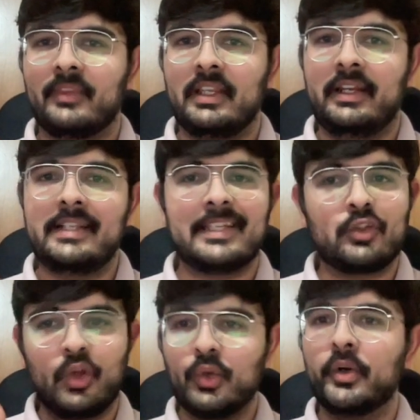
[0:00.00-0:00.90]
Rest is
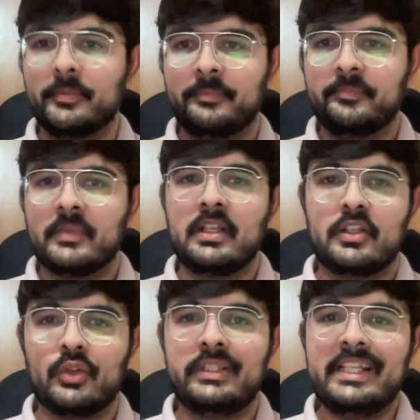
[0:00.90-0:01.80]
all good.
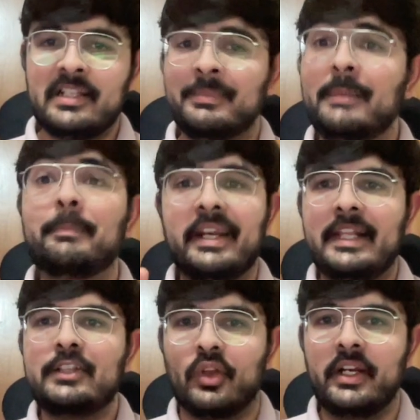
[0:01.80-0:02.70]
So these numbers are pretty
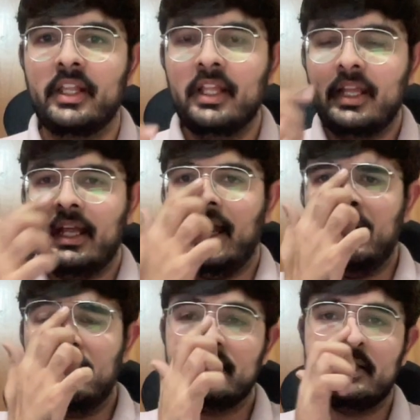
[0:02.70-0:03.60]
solid.
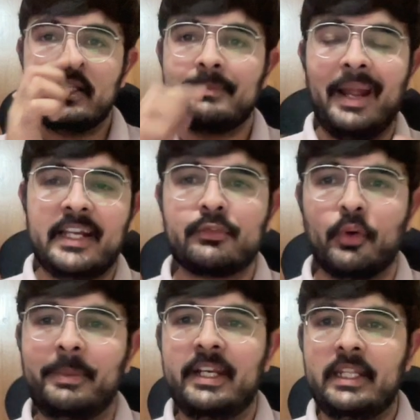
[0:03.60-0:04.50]
And this matters for
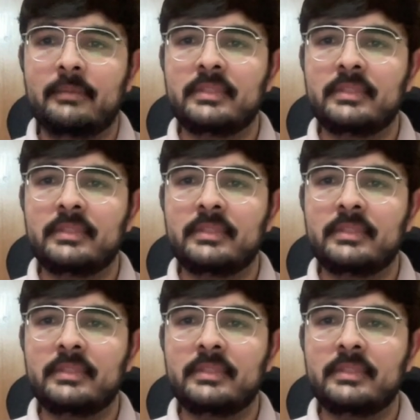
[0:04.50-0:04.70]
Paytm.